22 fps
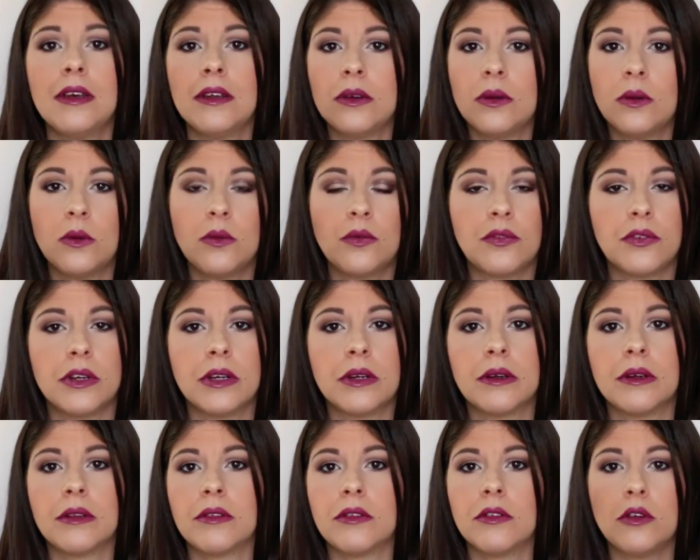no
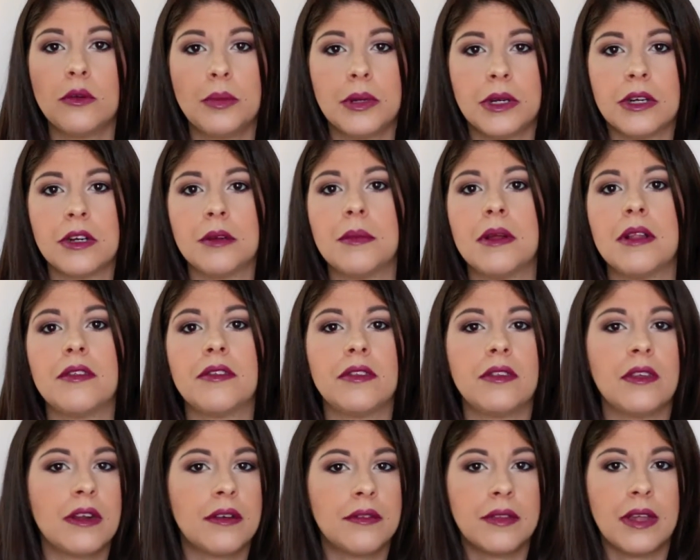fragrance, no parabens,
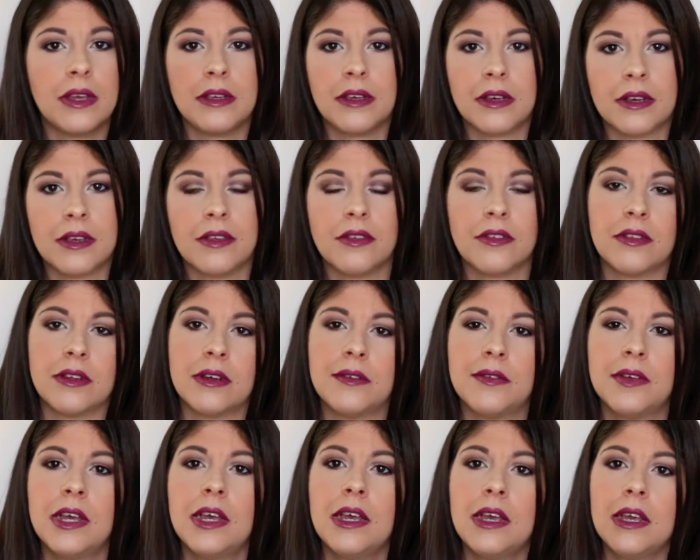none of that yucky
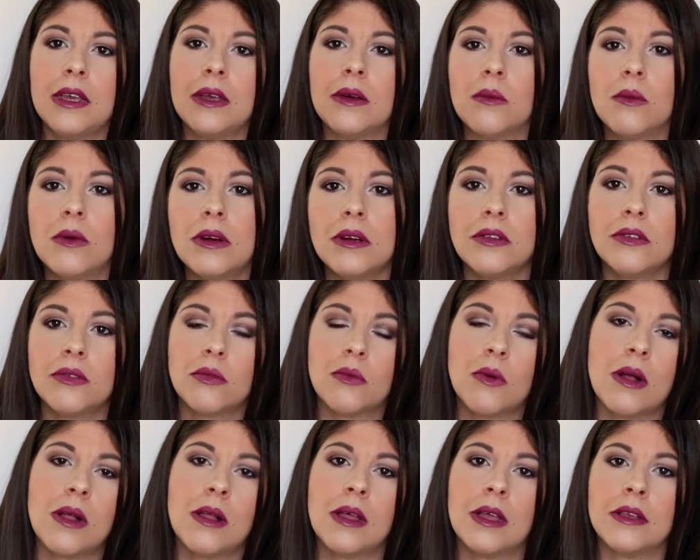stuff. It works
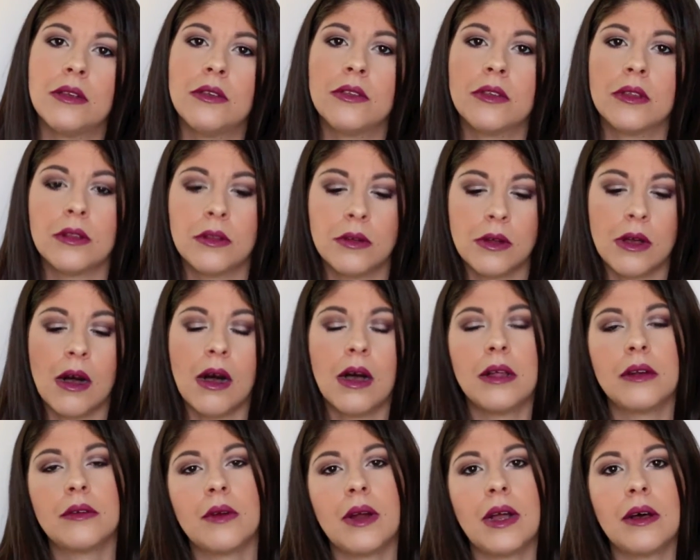well. I use a little
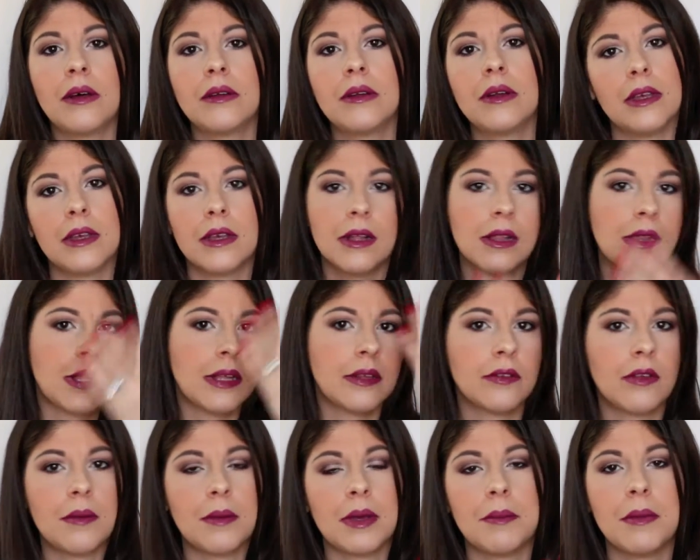cotton round. It
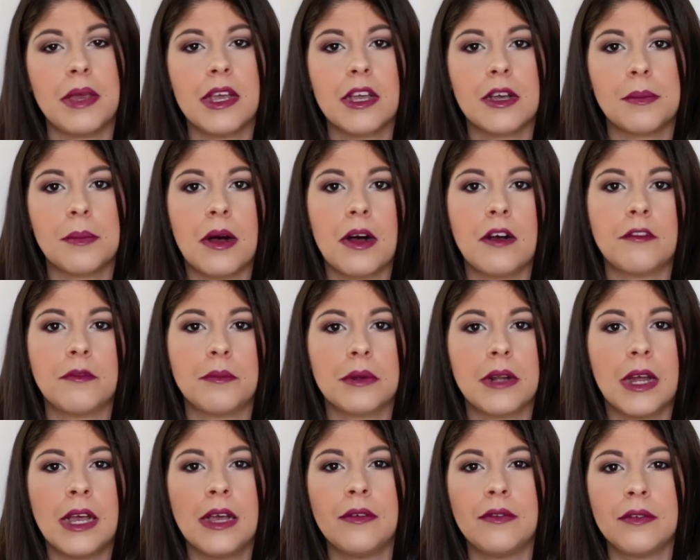cleans all my makeup off, but
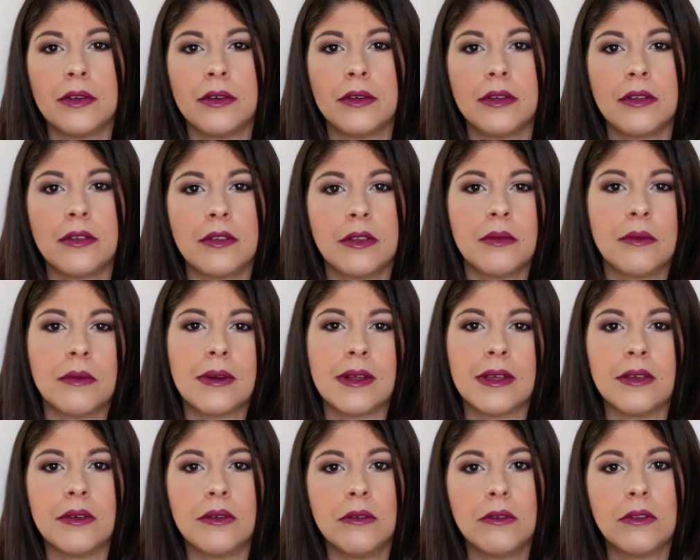I have noticed that when
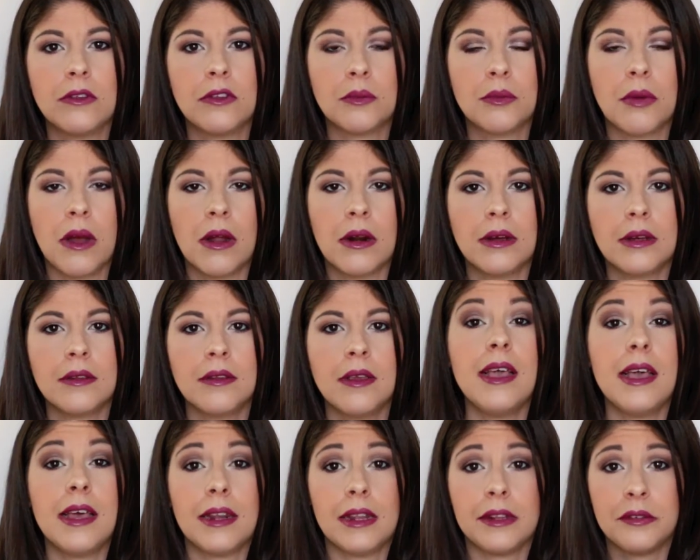I use this product
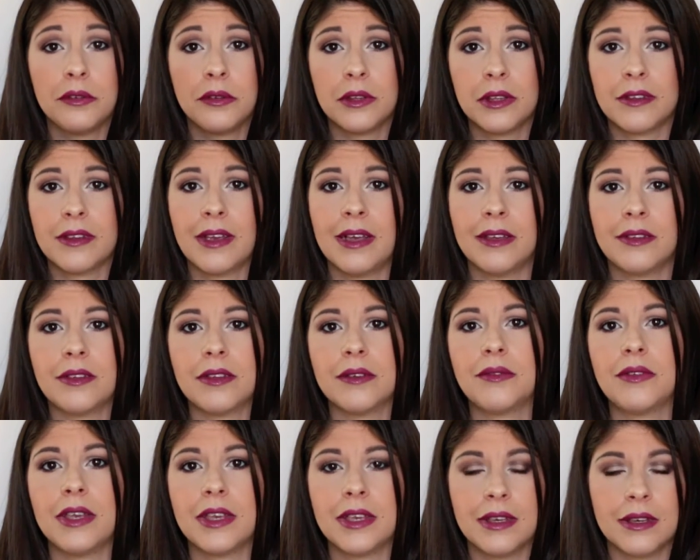and I do the test of
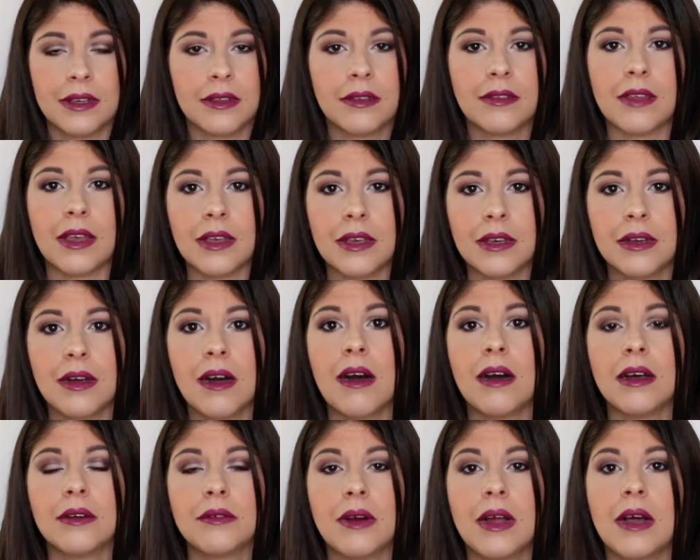taking a second
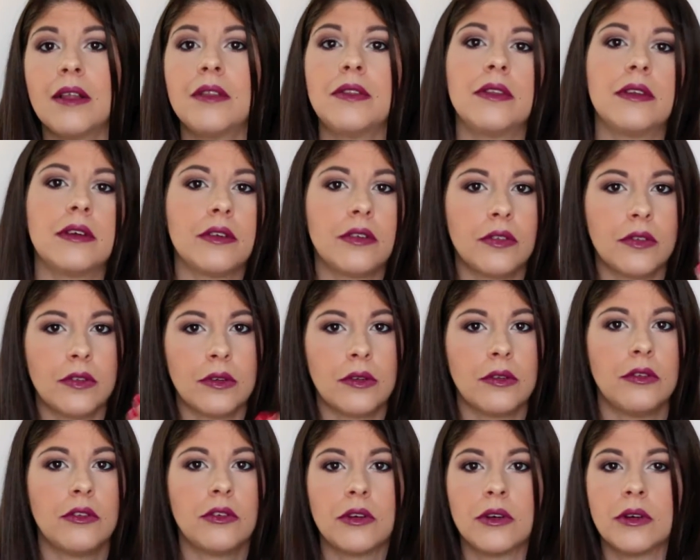cotton round, there's
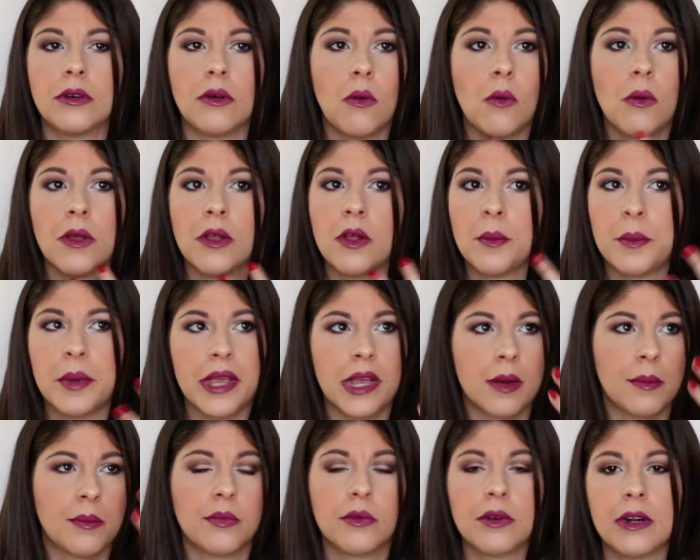still dirt, oil,
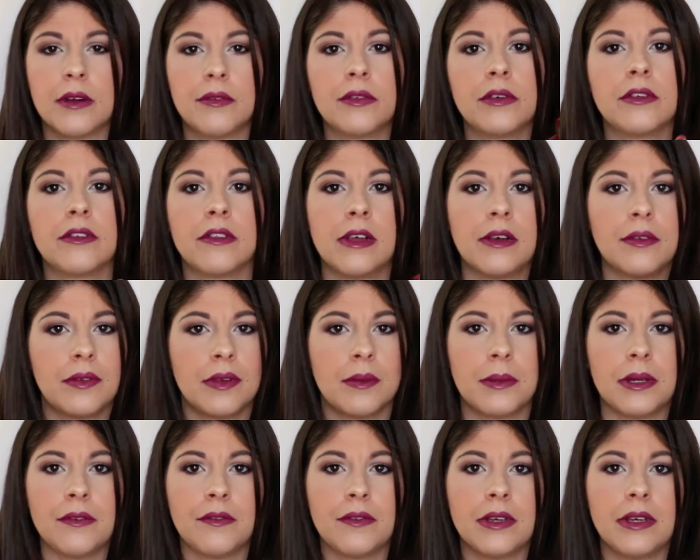makeup, whatever is left on
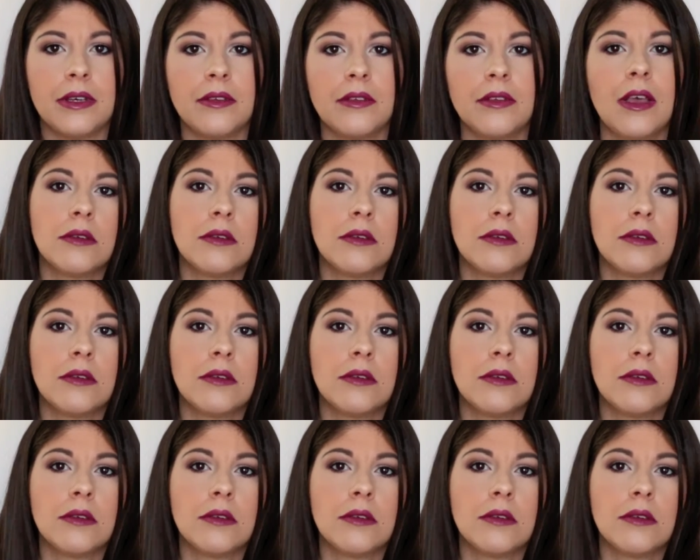my face.